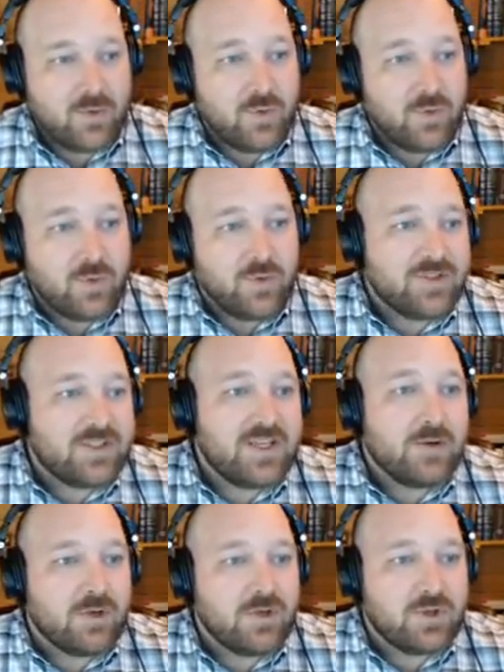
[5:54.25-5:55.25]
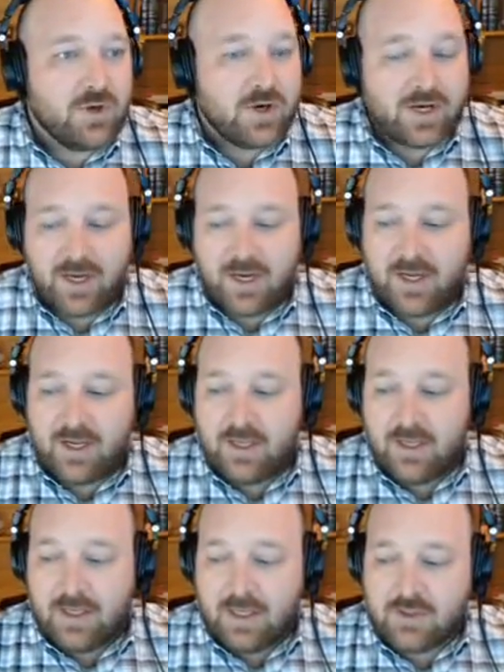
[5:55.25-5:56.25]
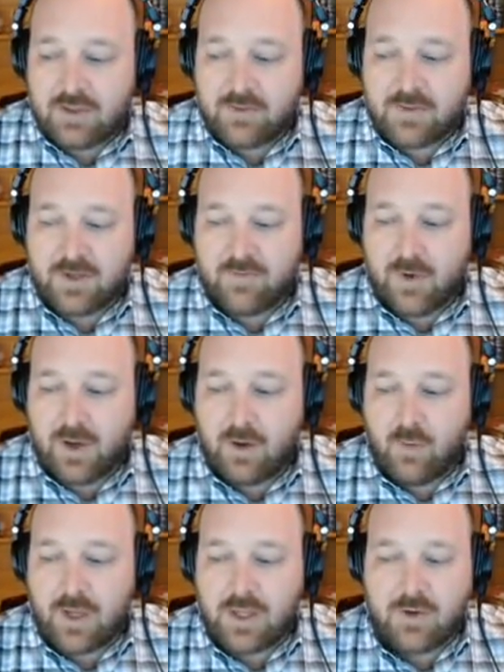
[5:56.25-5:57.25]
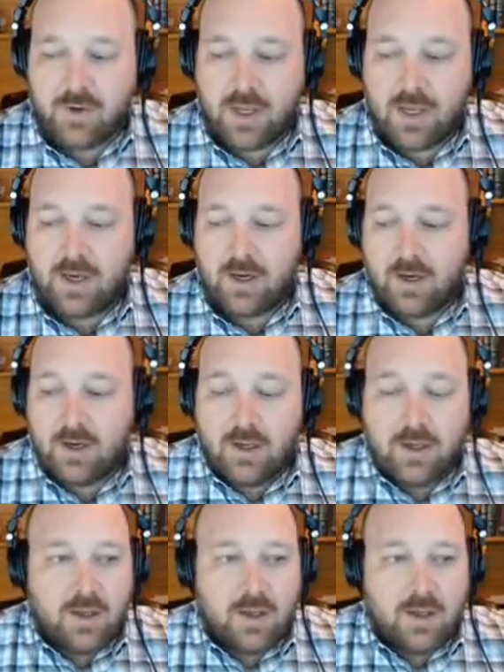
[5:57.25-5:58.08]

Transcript: Ooh, secret shortcut in terms of what you can